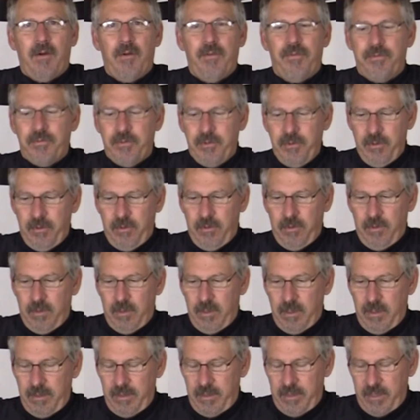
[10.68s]
go through
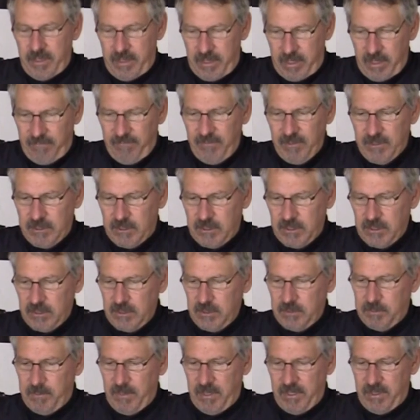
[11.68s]
the
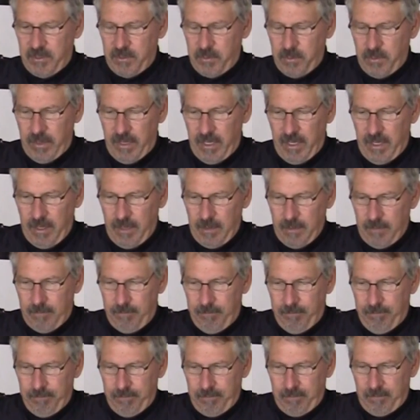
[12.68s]
differences between
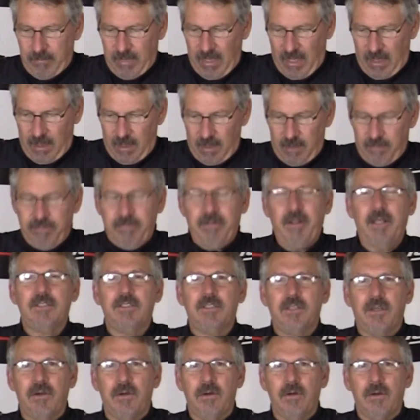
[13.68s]
uh,
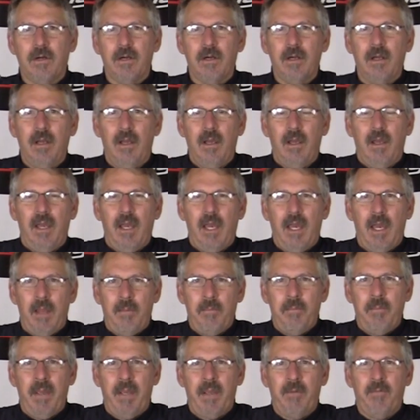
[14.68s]
flux core
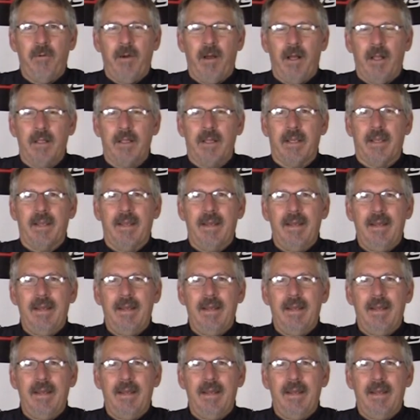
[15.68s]
and MIG welding.